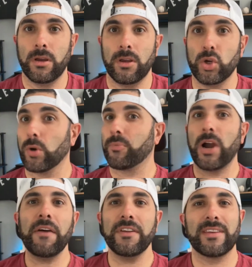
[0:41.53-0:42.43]
Your
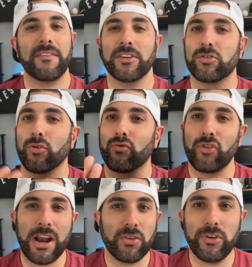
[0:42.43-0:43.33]
profits have a
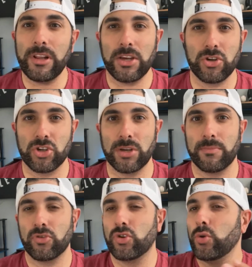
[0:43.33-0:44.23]
direct
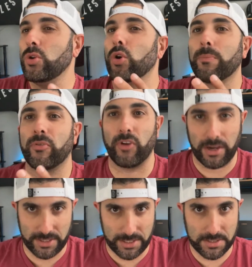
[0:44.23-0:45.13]
relationship to your
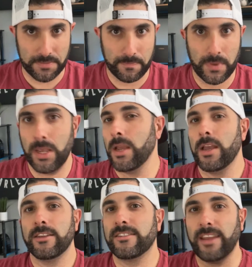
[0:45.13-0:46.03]
prices.
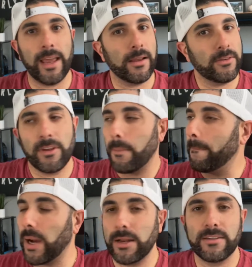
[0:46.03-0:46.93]
Sales
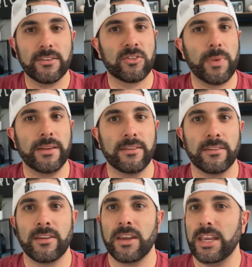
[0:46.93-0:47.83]
minus
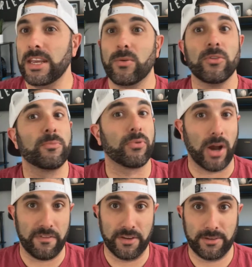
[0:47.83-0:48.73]
expenses equals
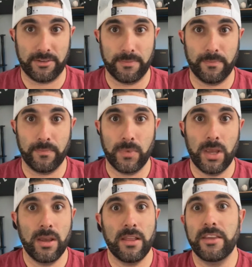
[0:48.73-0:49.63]
profits.
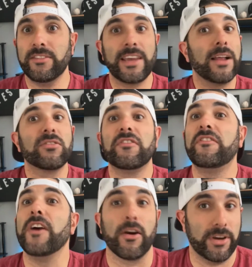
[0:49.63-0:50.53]
This sounds
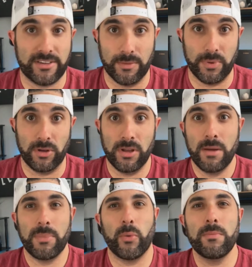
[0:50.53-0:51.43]
very simple,
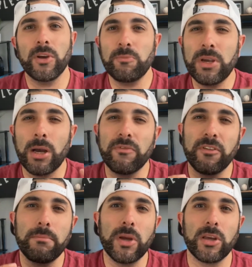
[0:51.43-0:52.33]
but we must become
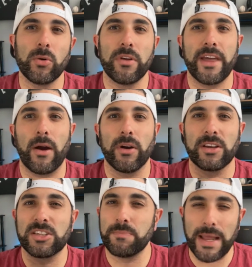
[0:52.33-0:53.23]
familiar with our
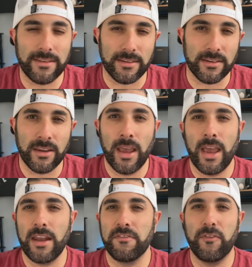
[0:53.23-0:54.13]
expenses
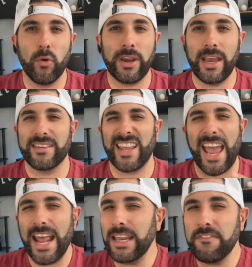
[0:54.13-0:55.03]
and forecast
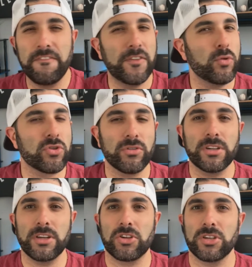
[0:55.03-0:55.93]
any future
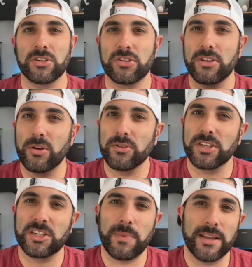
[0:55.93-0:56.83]
additions to those
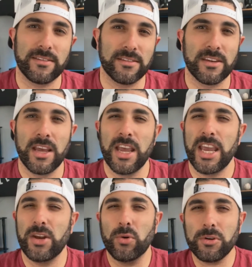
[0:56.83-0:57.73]
expenses
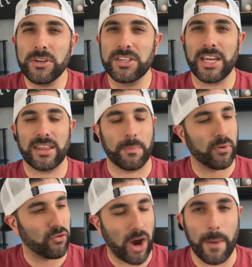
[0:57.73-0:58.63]
in order to set the
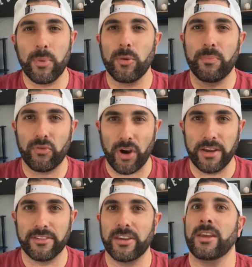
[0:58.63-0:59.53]
proper
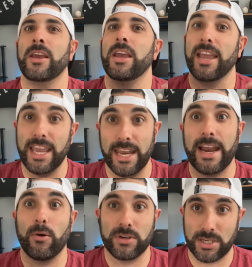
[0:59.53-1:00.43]
pricing in
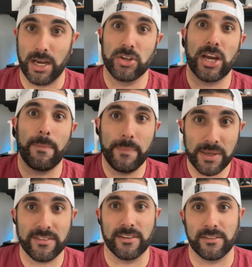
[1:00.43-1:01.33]
our sign shop
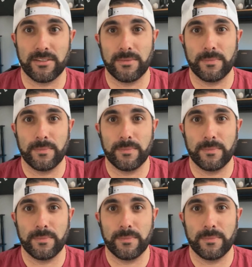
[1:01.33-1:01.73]
business.